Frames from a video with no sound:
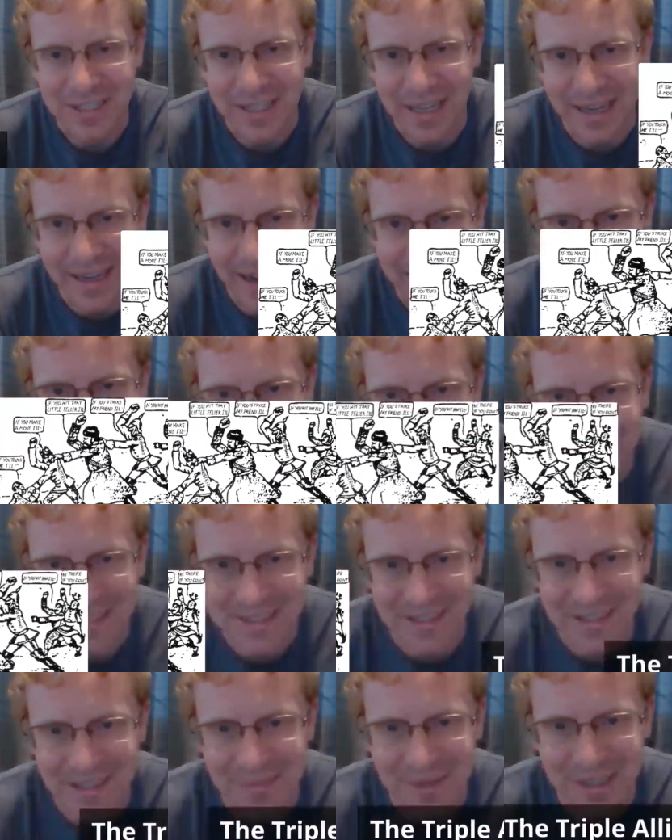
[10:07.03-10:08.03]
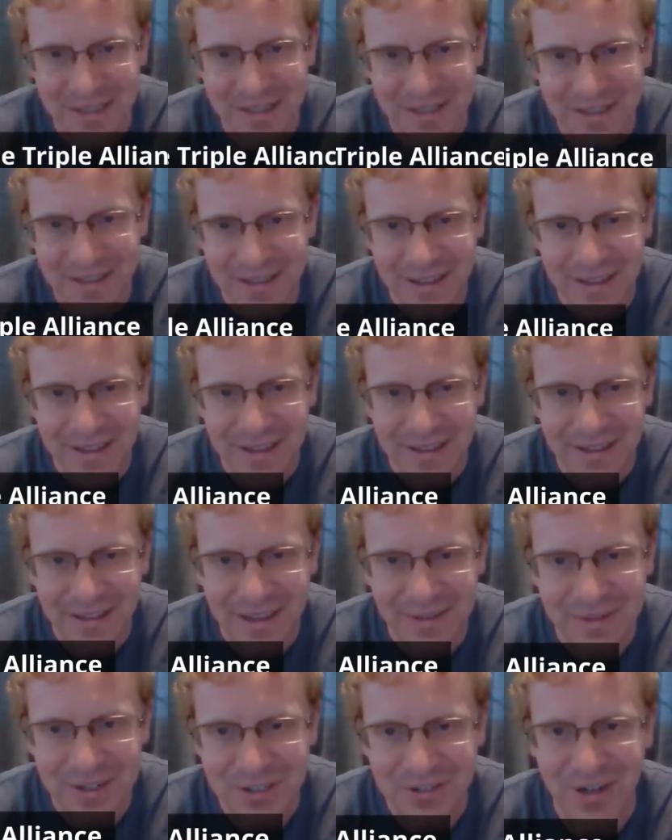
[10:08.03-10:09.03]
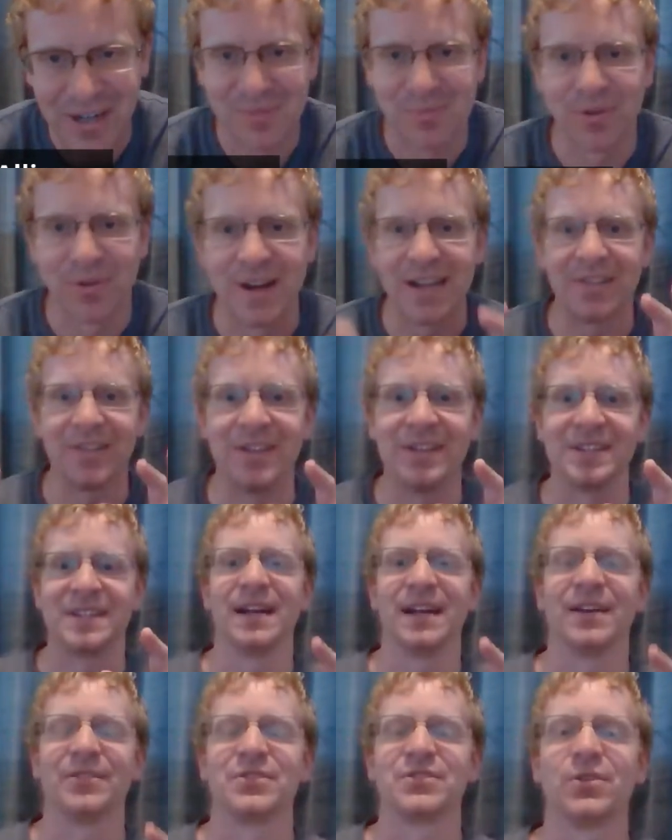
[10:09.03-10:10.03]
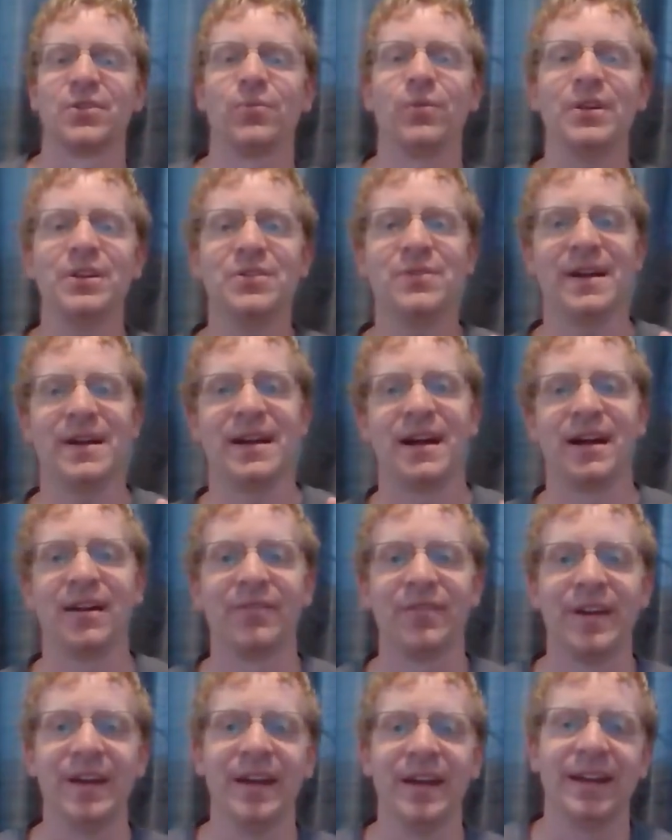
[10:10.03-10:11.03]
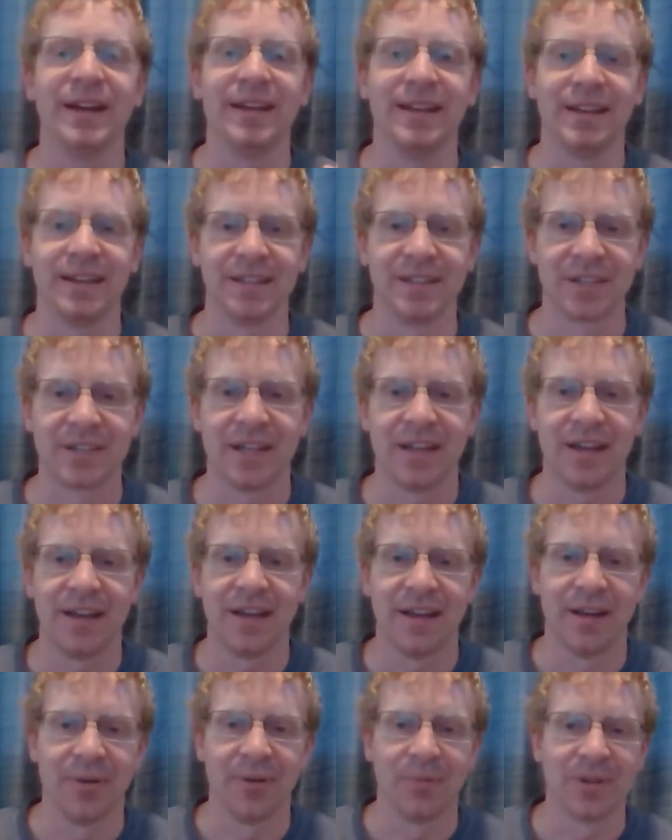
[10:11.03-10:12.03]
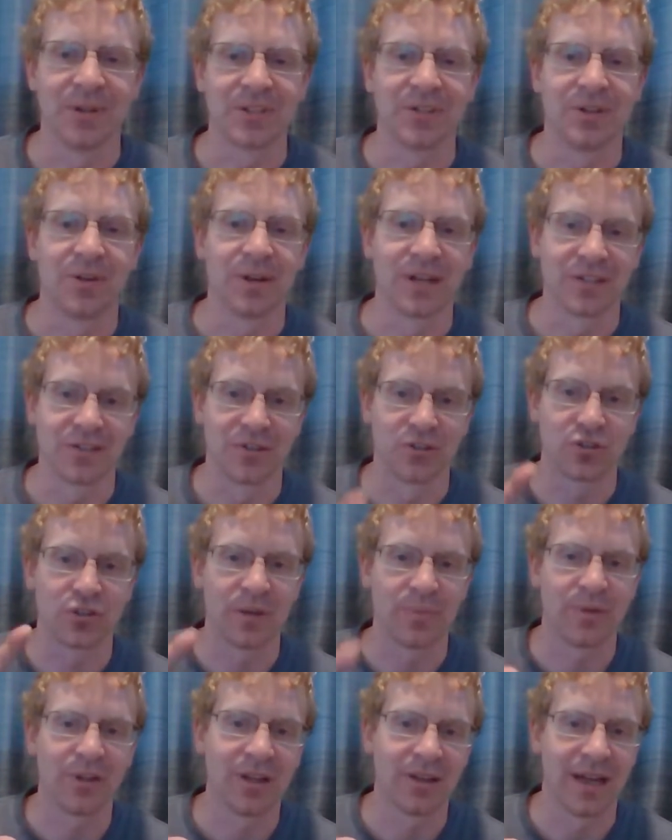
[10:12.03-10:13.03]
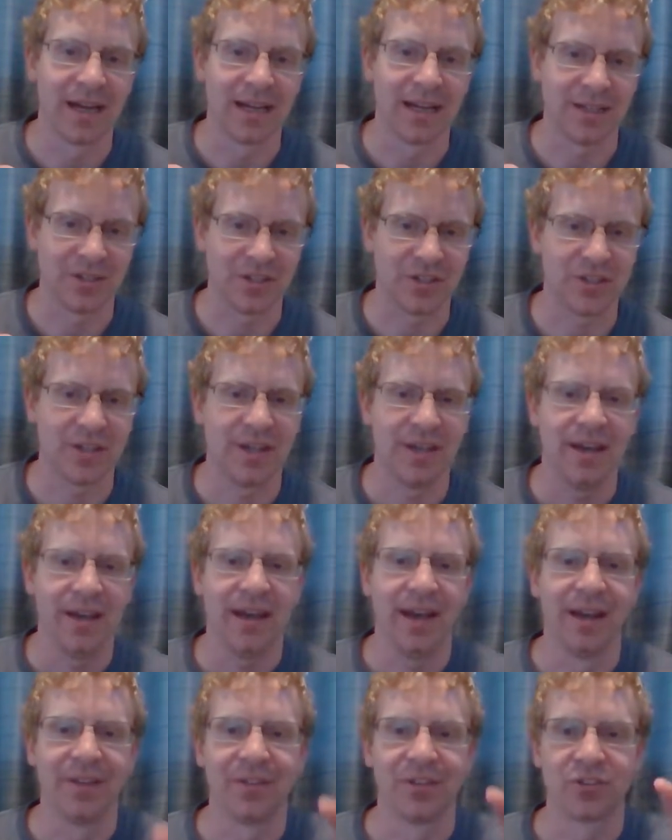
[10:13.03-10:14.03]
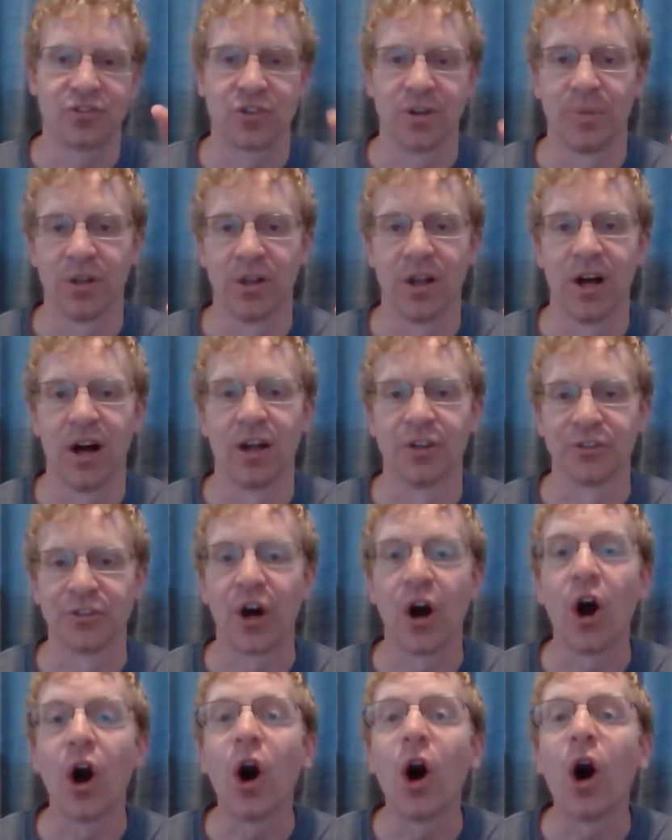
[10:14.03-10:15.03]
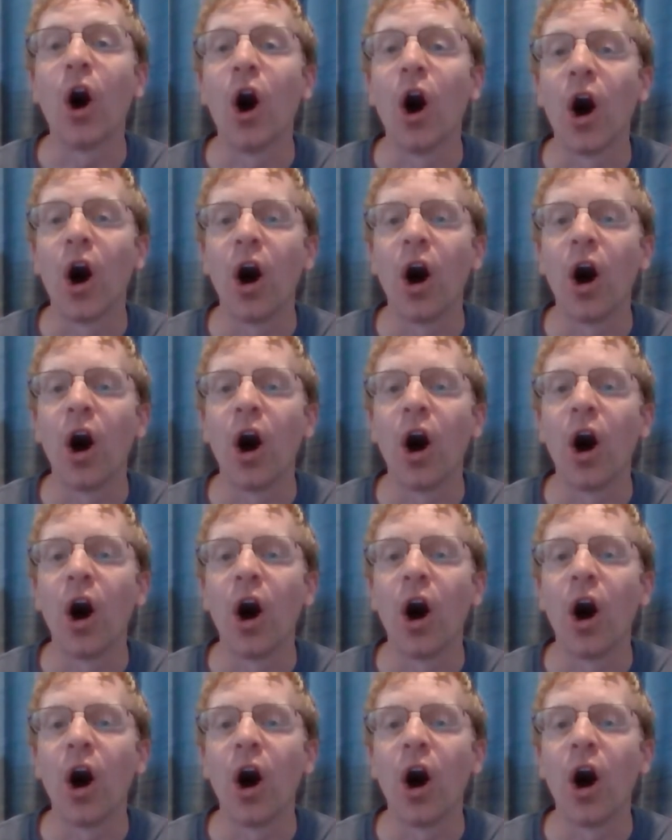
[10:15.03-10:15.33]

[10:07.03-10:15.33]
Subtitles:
which is chaotic. So let me try to break these down. So what you have is what's known as the Triple Alliance and the Triple Entente,